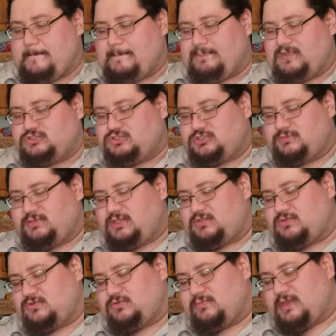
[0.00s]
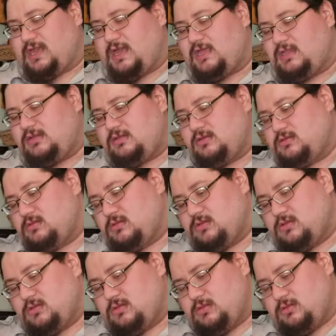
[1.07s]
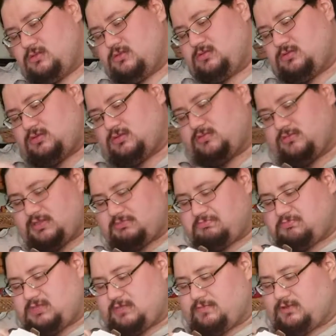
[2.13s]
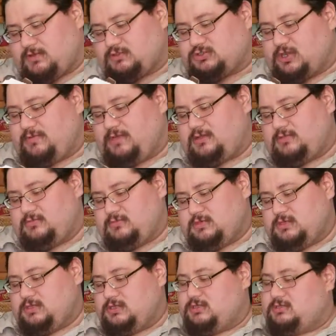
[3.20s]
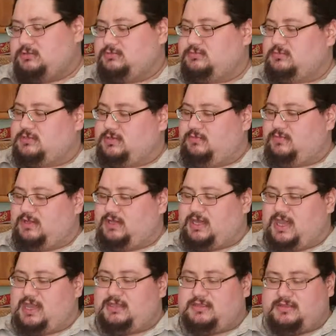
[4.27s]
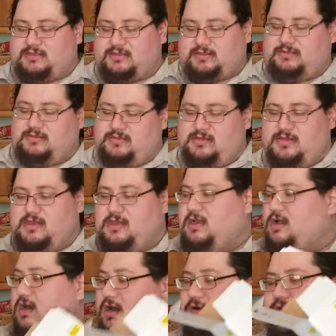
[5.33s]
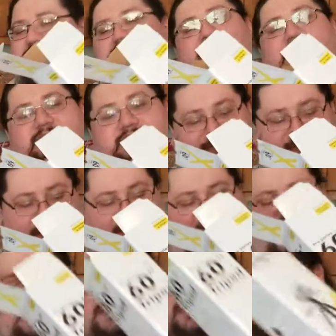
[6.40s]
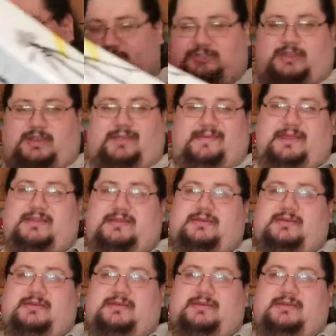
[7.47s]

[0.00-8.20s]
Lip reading: Shouldn't be too bad. Just be typical tripod. Oh, comes with a case. Always nice to have a case with your tripod.